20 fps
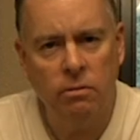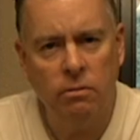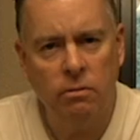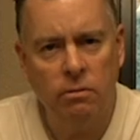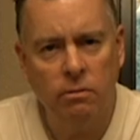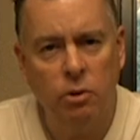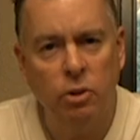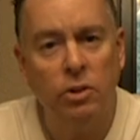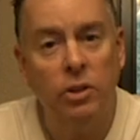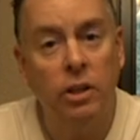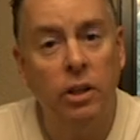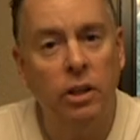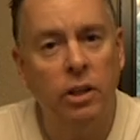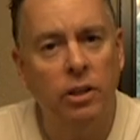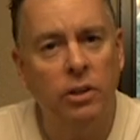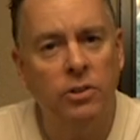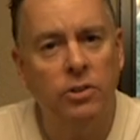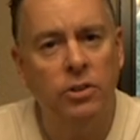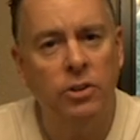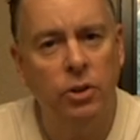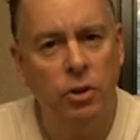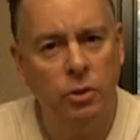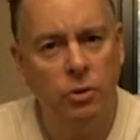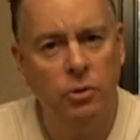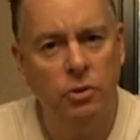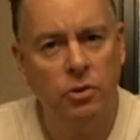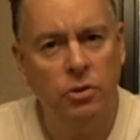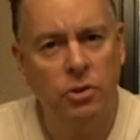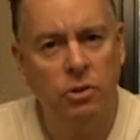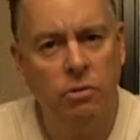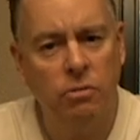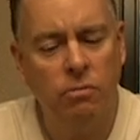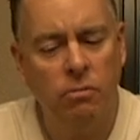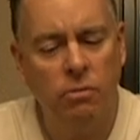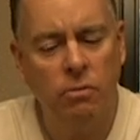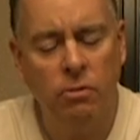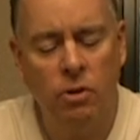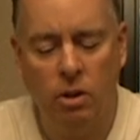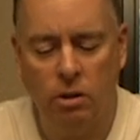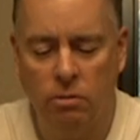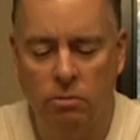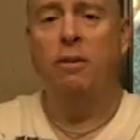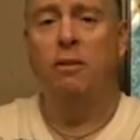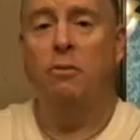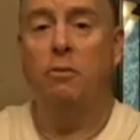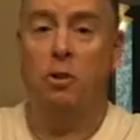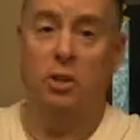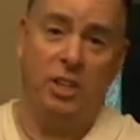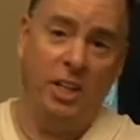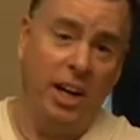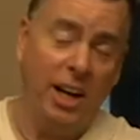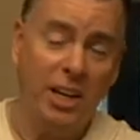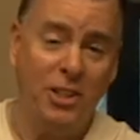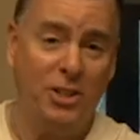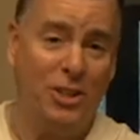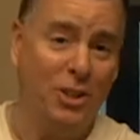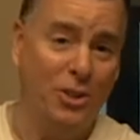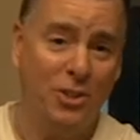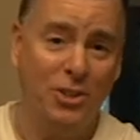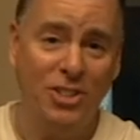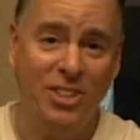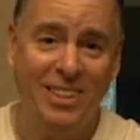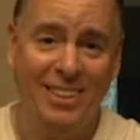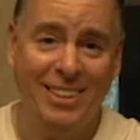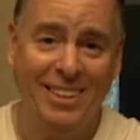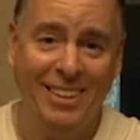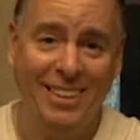for today's news. No, for today's news...